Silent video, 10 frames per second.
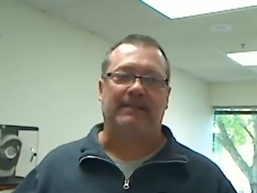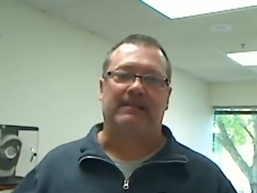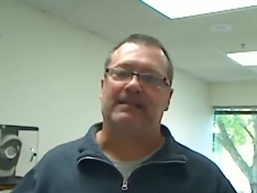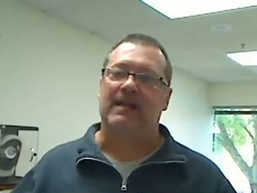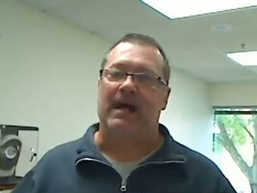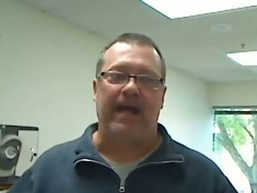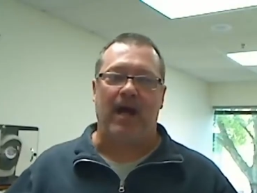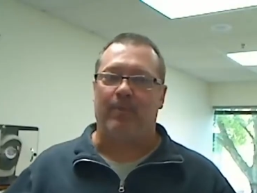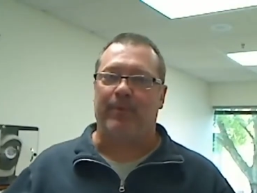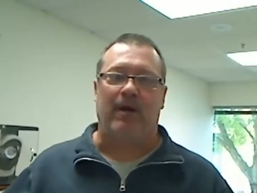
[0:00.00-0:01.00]
and a sign
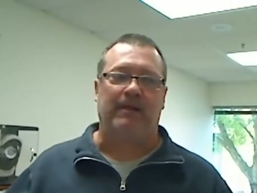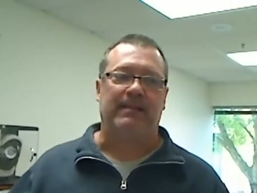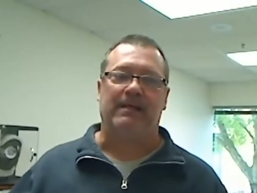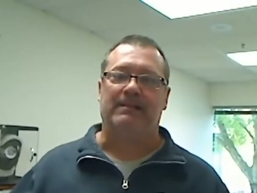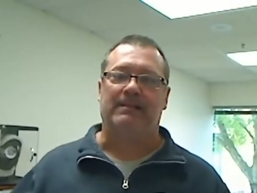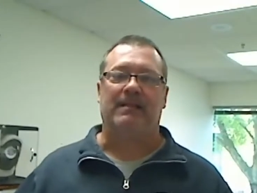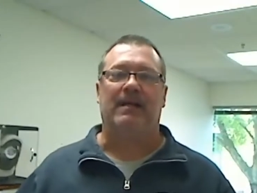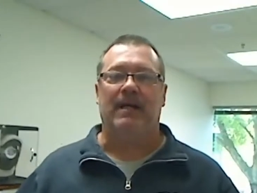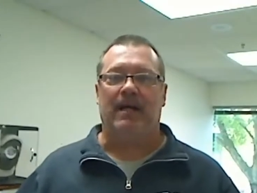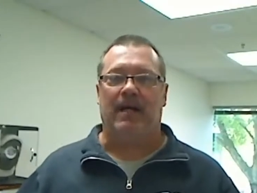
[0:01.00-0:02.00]
out process.
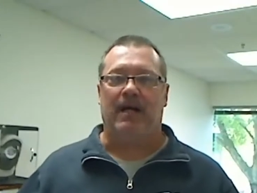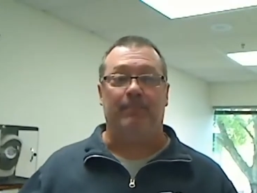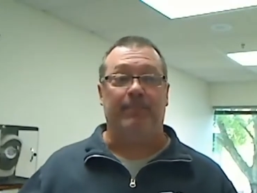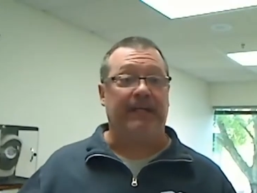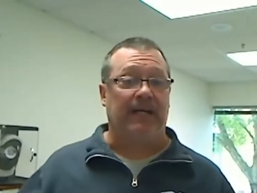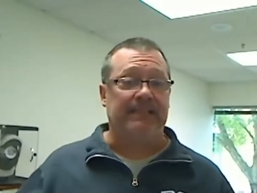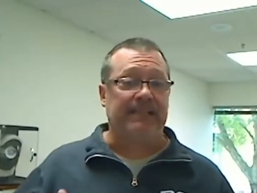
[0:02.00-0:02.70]
Because